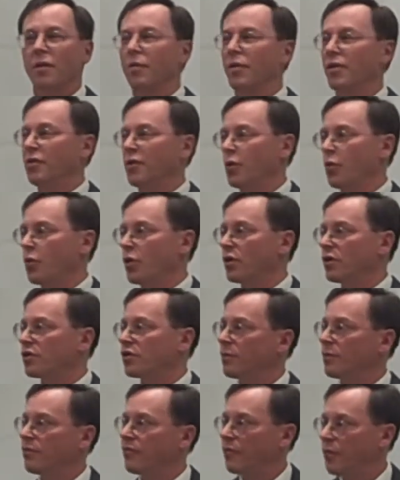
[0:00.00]
But there were
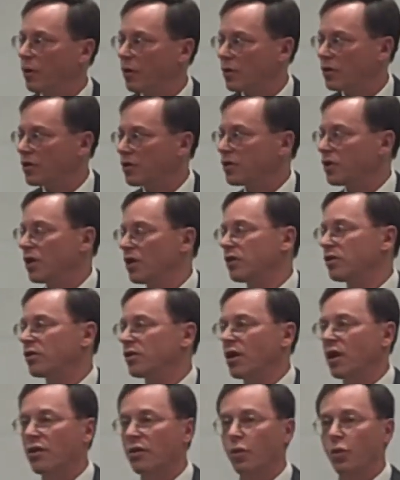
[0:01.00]
some folks
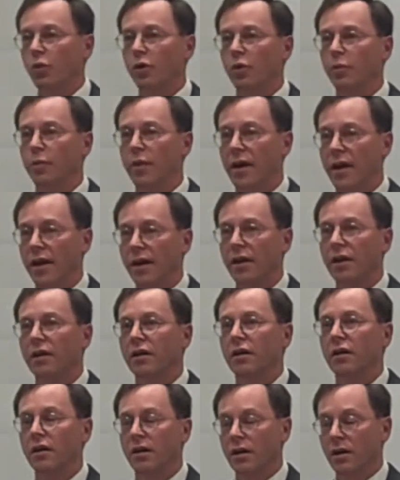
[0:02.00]
inside the World
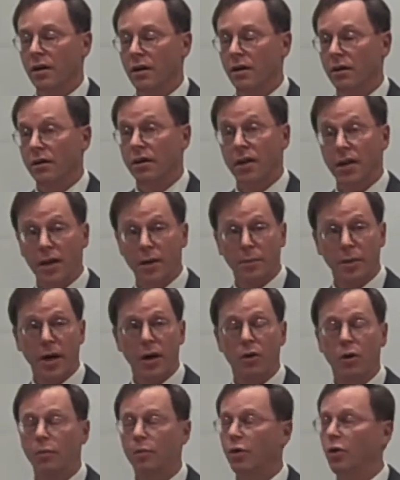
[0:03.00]
Bank, key
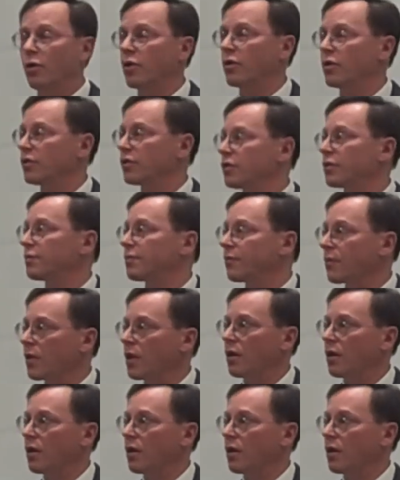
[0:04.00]
power brokers,